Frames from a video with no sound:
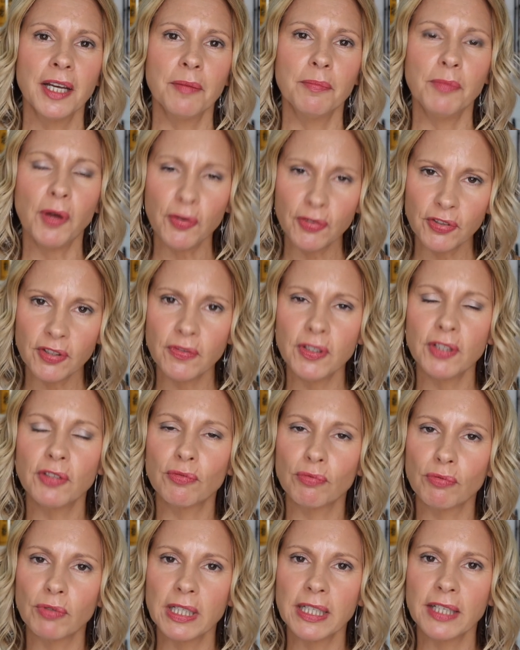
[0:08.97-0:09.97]
most of it
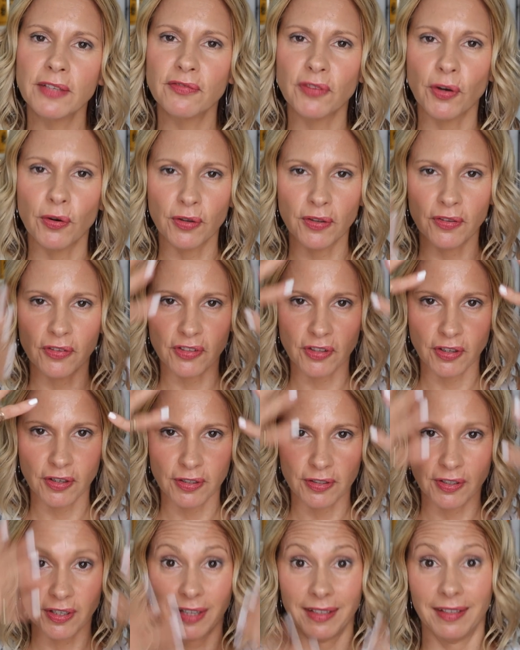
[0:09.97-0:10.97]
is really focused
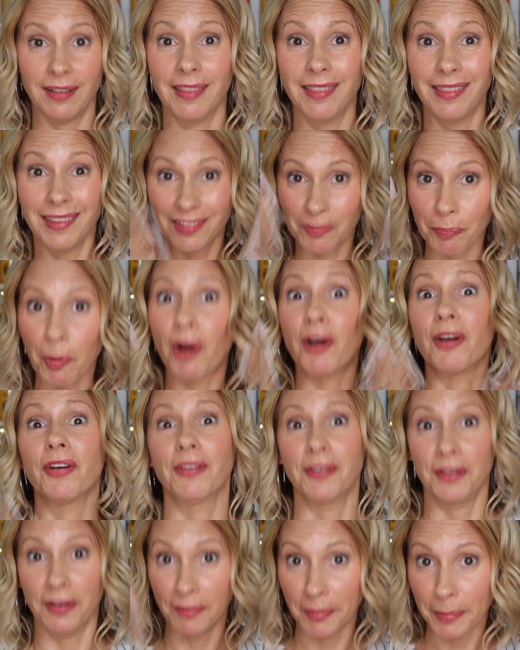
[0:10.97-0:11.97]
on kind of this part
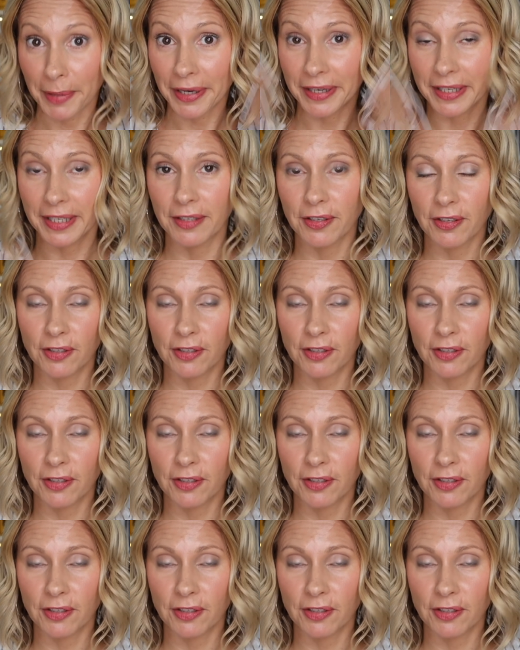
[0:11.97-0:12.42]
of the body.